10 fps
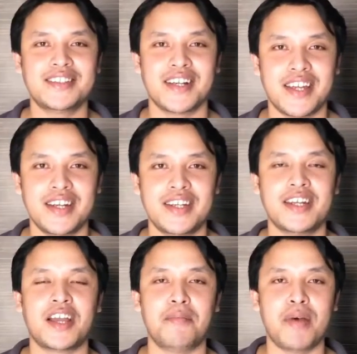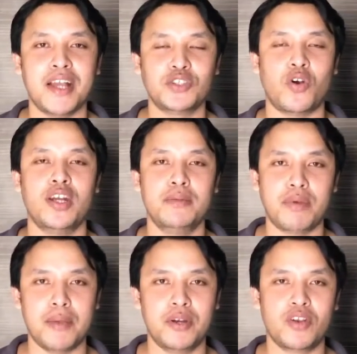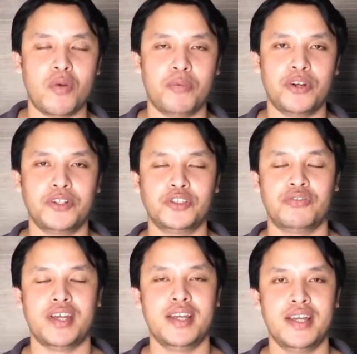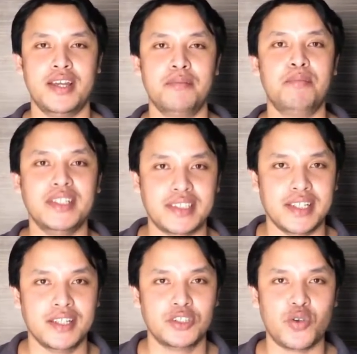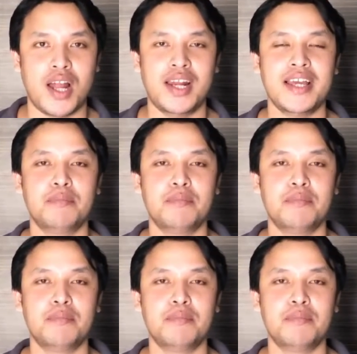circuit that combines all the primary components of a PC. So unlike